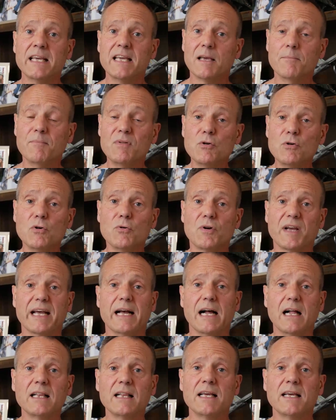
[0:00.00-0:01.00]

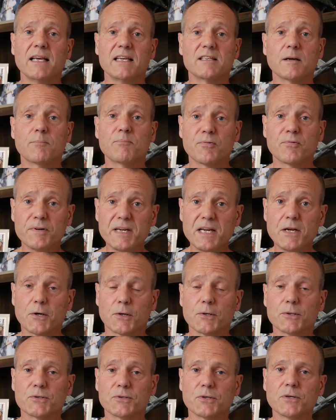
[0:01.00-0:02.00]
Immunocal is a
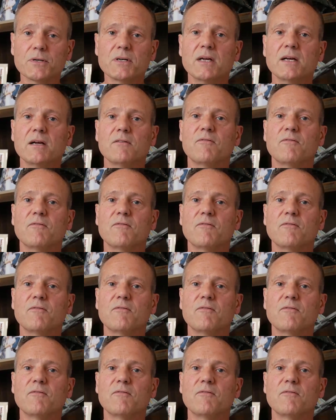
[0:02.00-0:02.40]
precursor